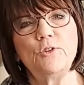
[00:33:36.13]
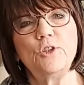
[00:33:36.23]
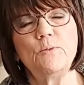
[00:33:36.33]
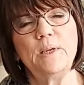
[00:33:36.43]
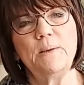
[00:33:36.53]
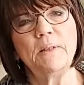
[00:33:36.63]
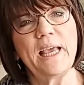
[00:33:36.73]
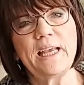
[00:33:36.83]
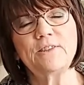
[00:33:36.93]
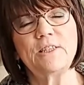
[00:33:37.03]
to be
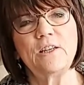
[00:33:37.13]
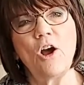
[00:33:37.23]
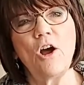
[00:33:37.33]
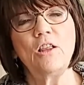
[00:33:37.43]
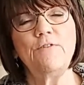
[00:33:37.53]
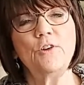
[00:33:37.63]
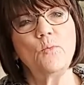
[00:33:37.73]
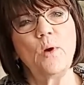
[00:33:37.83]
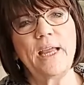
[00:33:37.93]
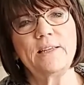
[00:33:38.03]
blessed in all of your
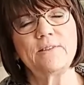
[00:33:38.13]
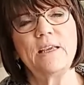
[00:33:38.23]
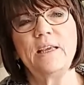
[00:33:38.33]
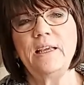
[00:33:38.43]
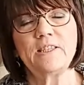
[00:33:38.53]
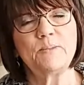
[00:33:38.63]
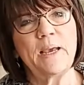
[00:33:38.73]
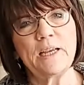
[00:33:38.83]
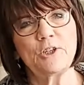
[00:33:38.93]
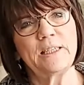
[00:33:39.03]
ways,
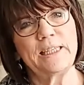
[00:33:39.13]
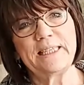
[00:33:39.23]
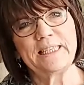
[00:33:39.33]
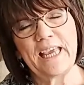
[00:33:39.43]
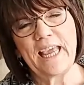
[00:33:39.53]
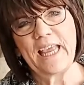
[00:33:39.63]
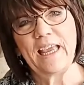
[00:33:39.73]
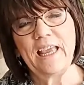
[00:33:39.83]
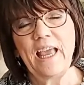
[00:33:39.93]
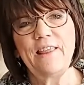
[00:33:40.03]
especially
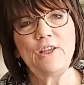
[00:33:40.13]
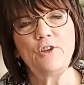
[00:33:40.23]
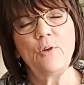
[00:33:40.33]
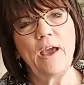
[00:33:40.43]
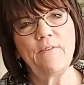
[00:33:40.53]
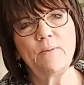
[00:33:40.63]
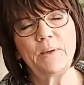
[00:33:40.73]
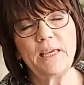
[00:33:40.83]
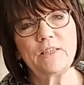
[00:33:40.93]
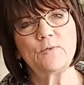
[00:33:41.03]
today, and that you have a
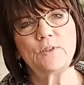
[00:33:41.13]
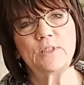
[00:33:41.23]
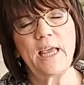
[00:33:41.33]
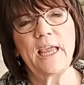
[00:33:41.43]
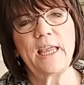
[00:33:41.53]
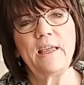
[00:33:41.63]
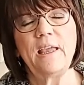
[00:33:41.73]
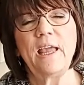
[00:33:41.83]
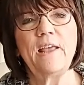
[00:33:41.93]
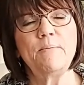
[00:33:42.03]
peaceful day.
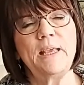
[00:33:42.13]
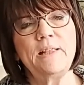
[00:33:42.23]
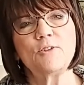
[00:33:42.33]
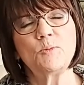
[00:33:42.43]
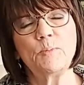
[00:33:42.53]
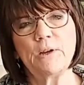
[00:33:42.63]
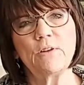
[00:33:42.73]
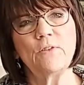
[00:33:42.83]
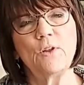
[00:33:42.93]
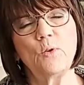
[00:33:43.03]
And may the Spirit
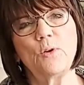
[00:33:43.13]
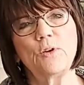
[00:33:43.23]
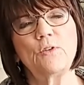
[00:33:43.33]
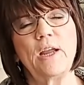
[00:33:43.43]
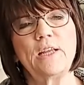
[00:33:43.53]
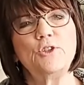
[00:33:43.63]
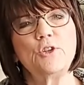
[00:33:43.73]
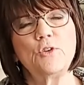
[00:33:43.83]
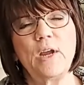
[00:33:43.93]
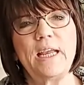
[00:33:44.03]
of the Lord grant you
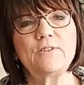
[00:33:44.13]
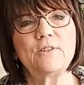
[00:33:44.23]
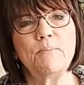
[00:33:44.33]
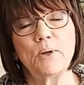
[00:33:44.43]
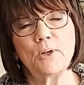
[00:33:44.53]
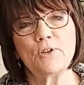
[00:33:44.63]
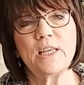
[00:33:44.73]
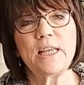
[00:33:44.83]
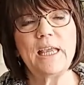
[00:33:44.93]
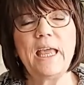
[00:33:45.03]
grace and
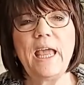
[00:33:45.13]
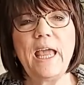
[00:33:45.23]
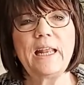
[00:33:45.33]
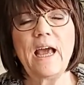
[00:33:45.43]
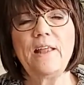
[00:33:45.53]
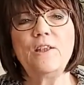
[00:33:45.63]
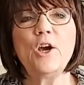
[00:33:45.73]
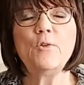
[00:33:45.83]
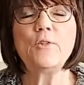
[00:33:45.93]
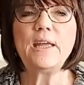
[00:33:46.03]
mercy. And I
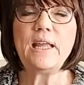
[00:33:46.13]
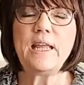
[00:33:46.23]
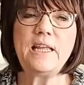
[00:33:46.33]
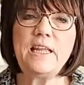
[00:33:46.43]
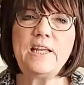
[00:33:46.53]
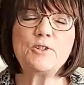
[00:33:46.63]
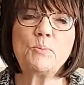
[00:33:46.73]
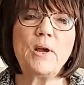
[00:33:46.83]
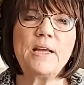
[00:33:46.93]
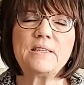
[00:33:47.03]
know that in his
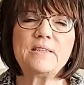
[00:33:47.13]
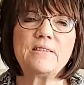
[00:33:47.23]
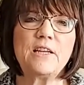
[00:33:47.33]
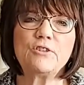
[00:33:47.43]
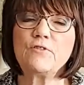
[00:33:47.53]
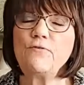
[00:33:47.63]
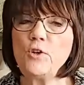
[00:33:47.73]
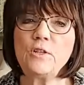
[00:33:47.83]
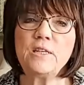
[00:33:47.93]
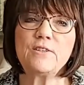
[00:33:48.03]
presence, there's
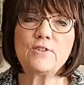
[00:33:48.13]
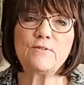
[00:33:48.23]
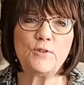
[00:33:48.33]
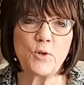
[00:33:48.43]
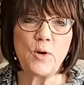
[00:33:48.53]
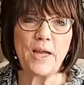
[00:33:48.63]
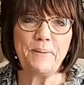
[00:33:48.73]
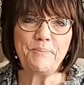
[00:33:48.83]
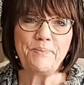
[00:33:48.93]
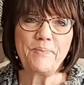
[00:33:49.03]
fullness of joy.
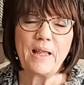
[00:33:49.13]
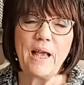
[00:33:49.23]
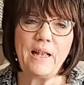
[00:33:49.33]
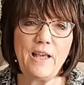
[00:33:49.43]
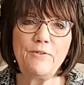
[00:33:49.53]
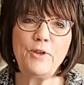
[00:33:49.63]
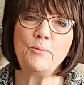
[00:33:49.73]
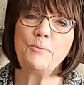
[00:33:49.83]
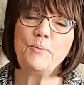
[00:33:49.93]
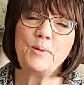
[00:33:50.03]
I love you.
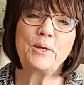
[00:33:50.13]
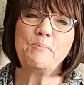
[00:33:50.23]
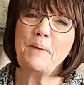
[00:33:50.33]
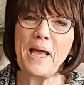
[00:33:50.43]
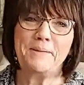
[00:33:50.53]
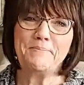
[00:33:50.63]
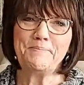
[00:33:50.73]
Goodbye.